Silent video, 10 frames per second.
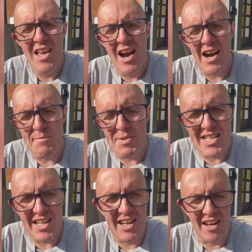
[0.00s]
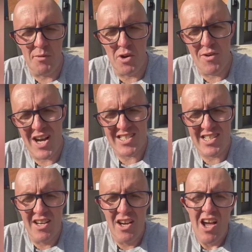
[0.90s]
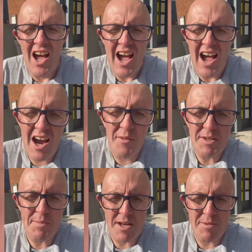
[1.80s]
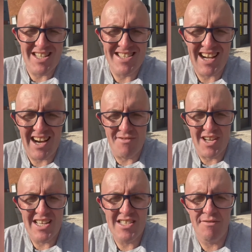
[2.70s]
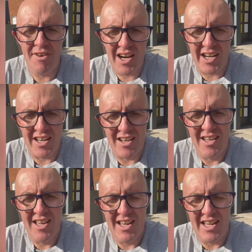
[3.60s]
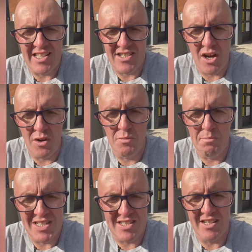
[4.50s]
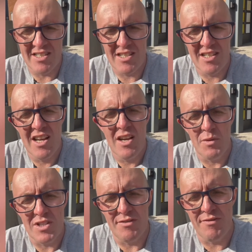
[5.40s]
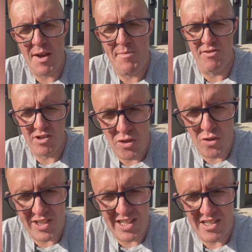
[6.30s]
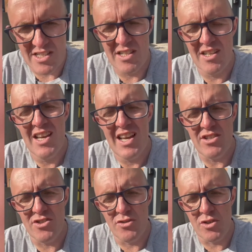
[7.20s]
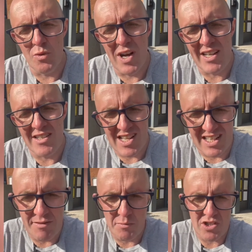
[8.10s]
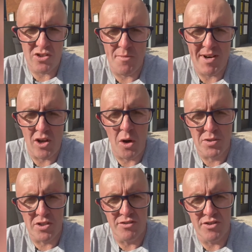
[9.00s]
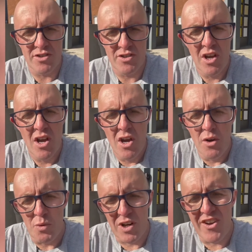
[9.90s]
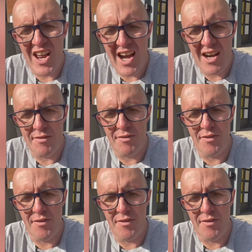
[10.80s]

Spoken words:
And in particular, I want to ask how he's been able to diversify his own business, which is Viper Recordings, in such a way to leave him with so many options. We're going to have